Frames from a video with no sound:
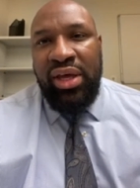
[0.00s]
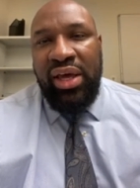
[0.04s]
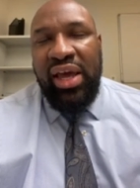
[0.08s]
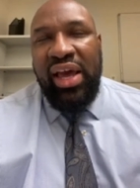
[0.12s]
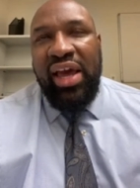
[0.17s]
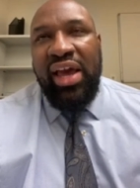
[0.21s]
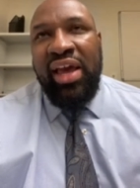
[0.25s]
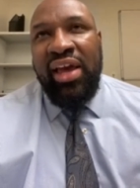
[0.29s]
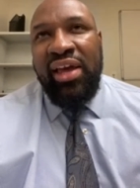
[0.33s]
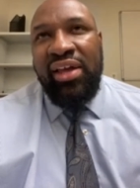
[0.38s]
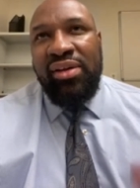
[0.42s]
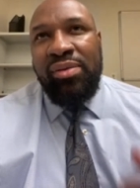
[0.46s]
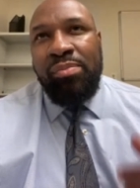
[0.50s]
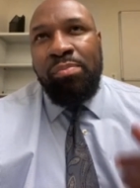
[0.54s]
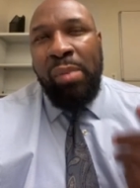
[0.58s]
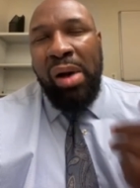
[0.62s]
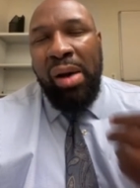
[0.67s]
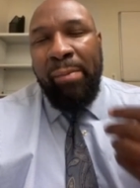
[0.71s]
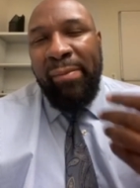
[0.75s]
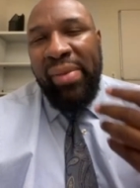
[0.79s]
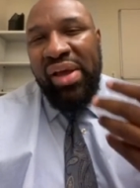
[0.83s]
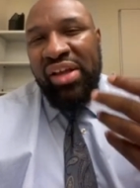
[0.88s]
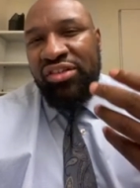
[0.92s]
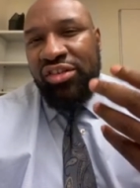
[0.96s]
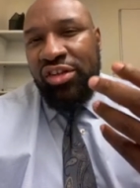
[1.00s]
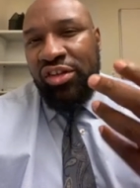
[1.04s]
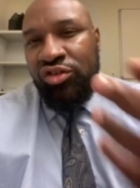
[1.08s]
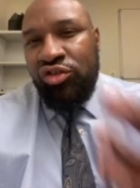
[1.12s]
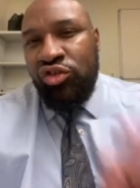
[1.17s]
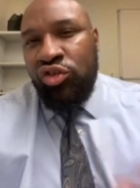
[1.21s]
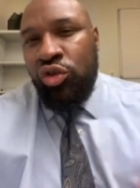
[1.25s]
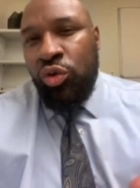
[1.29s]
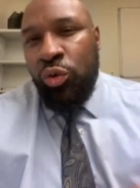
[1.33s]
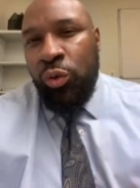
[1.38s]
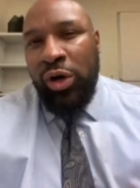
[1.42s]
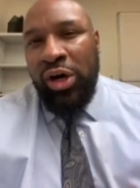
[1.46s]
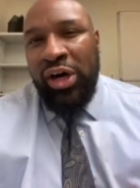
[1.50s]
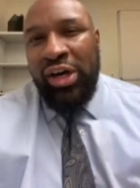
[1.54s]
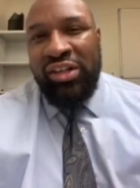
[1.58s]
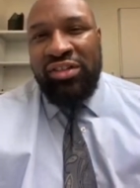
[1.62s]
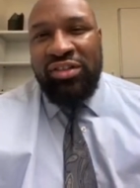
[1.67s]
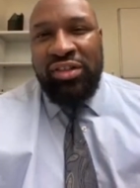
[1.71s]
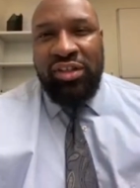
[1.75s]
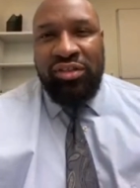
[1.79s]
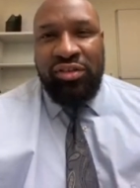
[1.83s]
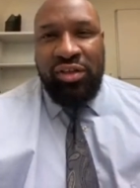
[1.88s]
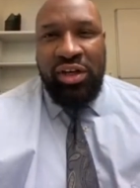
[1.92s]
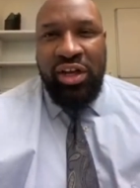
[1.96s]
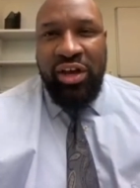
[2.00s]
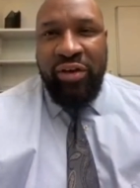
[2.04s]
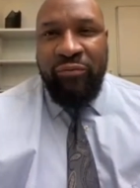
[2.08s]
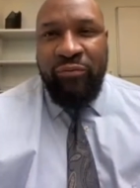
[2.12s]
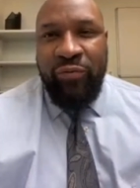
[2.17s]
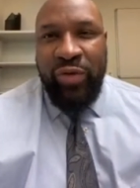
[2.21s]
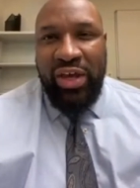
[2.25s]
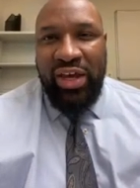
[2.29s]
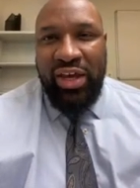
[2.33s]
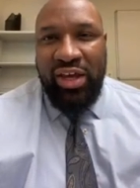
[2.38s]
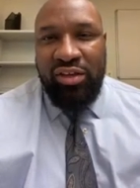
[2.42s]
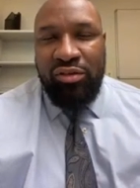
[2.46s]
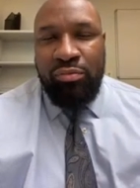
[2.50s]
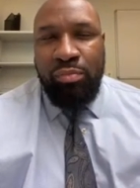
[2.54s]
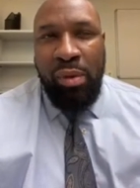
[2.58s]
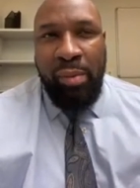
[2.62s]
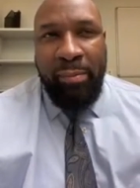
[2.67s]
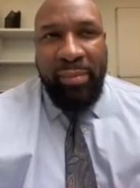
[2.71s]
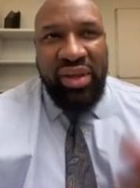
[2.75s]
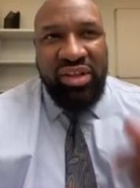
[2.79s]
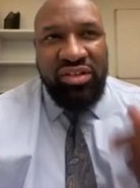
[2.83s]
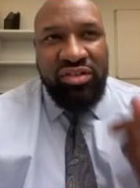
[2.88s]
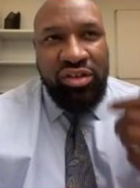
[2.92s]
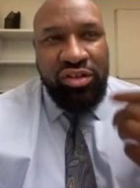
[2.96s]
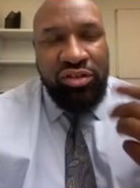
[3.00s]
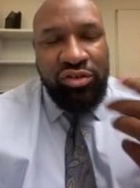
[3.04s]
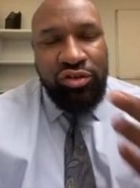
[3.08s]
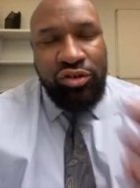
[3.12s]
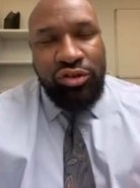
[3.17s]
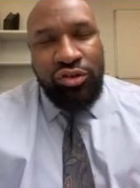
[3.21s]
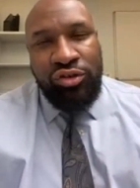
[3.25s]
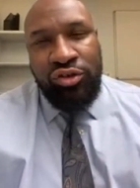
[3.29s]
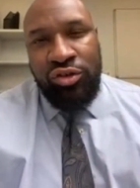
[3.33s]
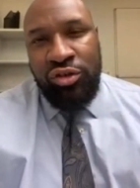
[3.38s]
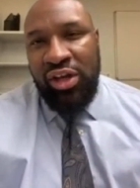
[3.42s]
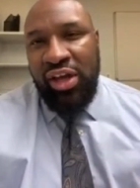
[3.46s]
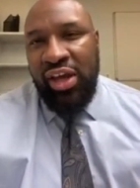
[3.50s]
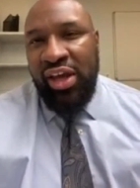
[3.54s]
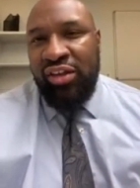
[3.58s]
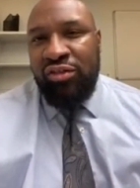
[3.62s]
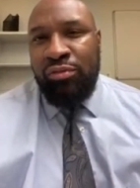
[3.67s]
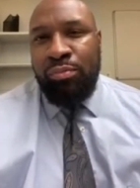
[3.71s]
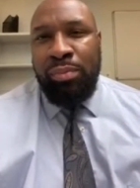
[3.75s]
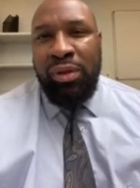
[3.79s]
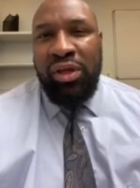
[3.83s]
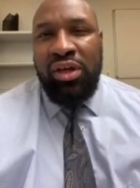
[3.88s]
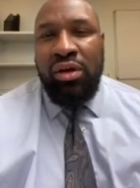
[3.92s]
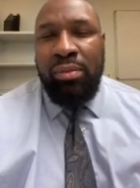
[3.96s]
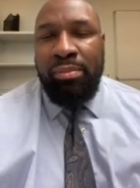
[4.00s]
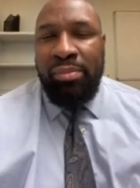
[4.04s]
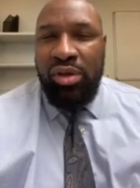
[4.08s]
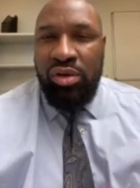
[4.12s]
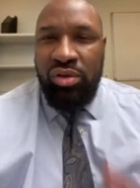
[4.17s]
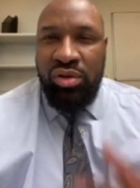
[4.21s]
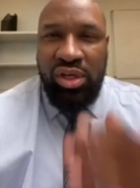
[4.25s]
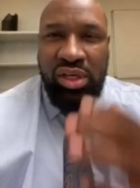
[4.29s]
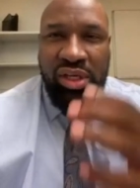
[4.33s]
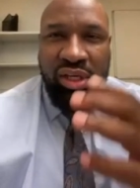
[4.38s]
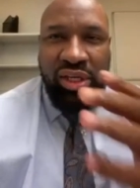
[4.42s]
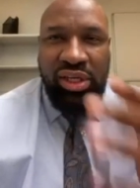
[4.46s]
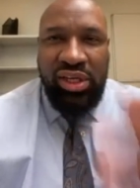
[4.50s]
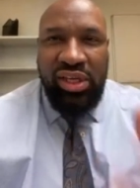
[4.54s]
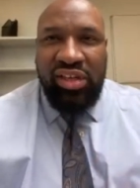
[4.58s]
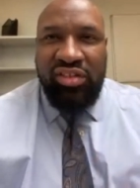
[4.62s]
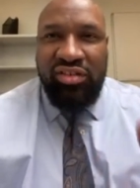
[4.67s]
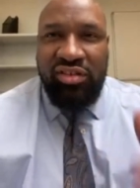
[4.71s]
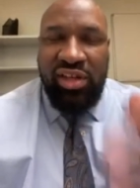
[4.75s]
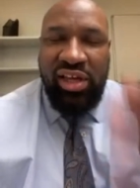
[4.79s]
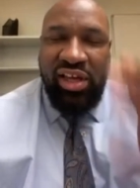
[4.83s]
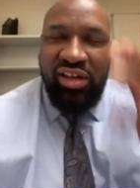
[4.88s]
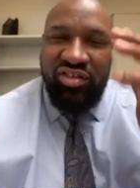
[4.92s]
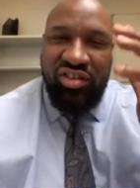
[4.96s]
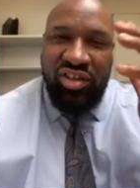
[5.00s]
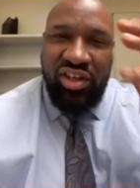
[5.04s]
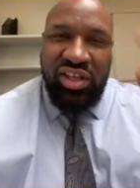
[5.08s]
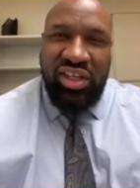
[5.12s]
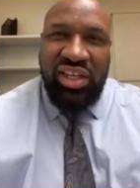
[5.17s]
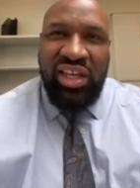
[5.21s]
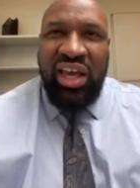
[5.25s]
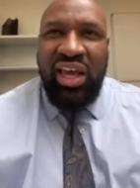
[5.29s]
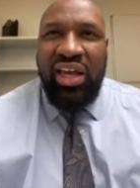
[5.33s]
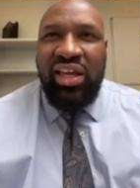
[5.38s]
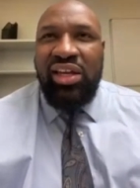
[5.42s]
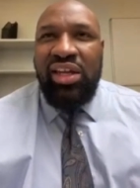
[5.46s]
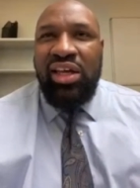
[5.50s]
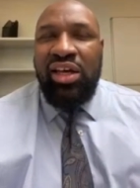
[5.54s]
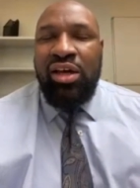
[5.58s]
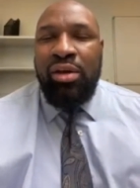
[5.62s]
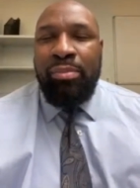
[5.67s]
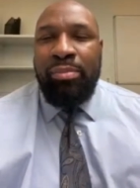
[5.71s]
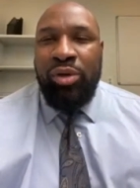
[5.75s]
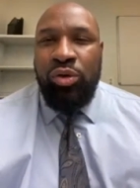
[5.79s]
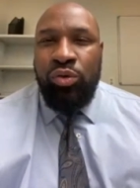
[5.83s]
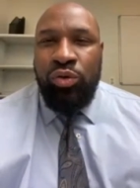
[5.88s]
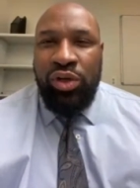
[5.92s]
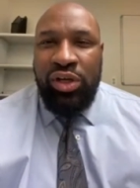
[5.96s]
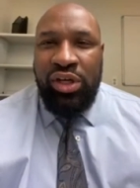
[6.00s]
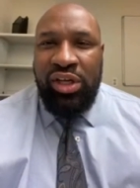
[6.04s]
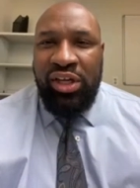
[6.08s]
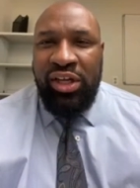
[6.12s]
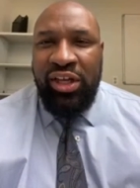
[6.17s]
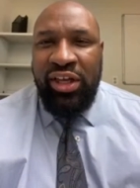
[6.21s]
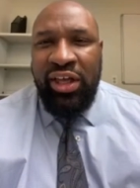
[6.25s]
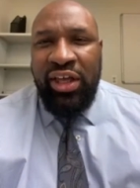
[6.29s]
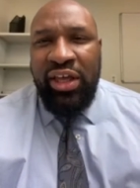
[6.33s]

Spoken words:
And my message to us as Knicks fans, my message to the SB community, Knicks Nation, the KD community